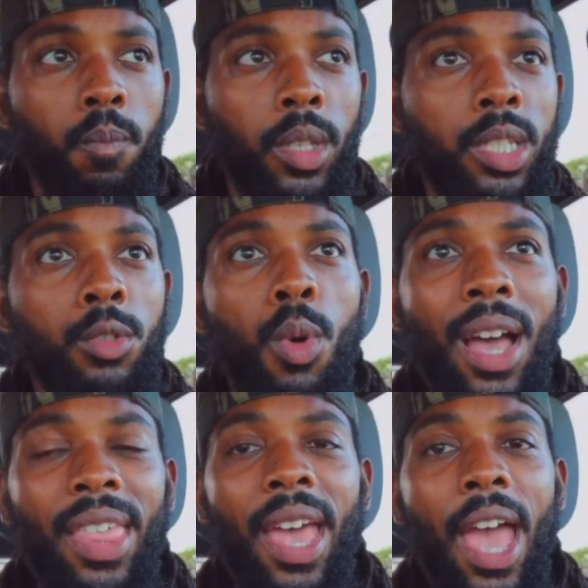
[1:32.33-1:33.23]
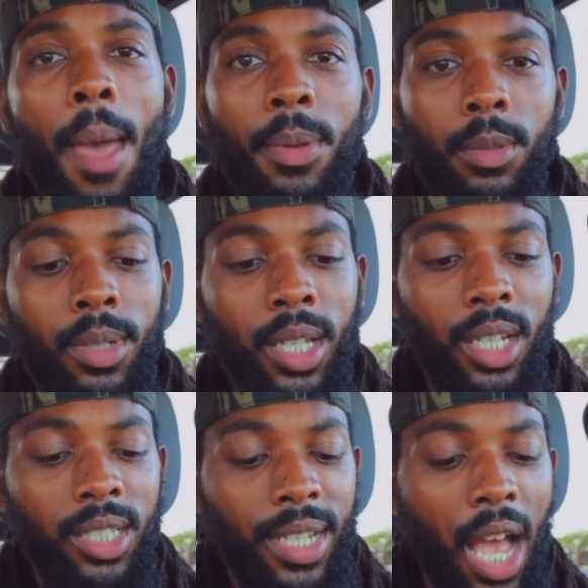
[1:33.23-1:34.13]
This is why that happens,
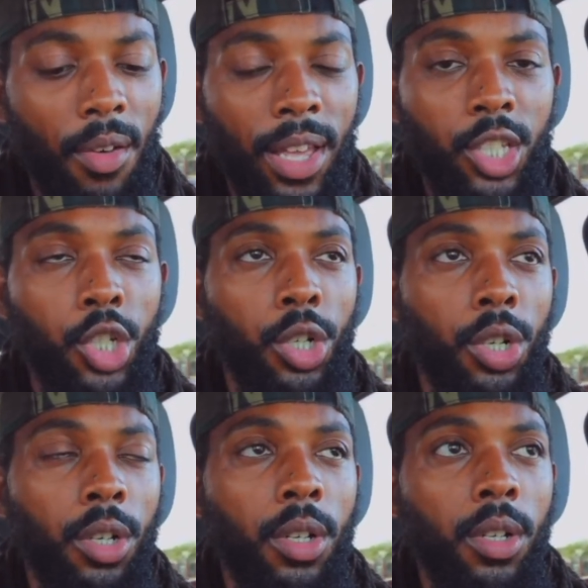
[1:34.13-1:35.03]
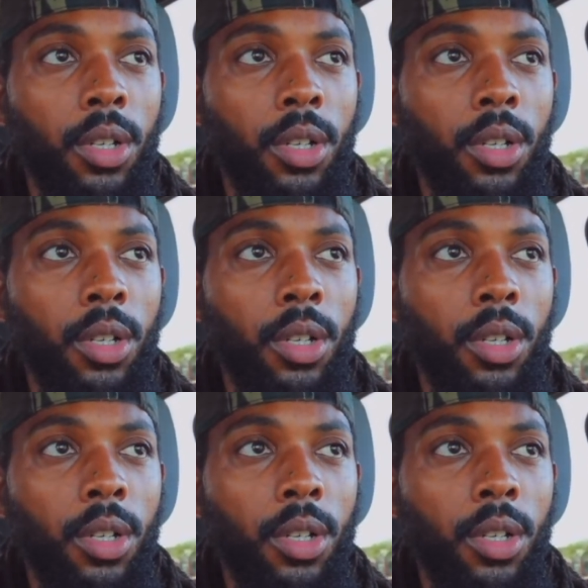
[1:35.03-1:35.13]
because now that your